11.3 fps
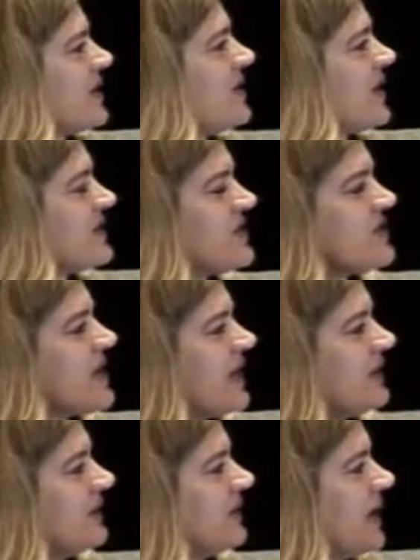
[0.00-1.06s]
do you guys do that,
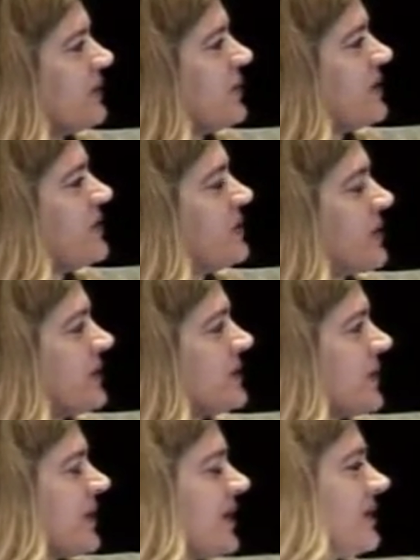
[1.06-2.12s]
and, and what have you learned
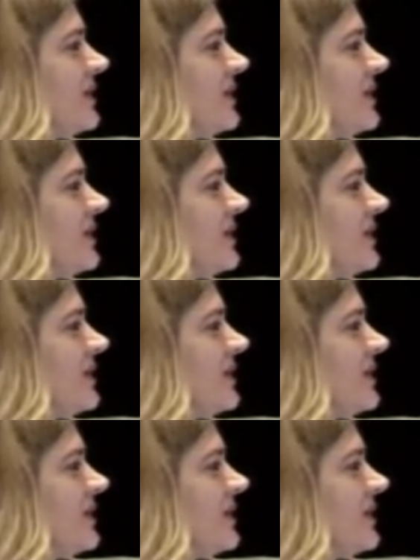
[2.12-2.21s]
from it?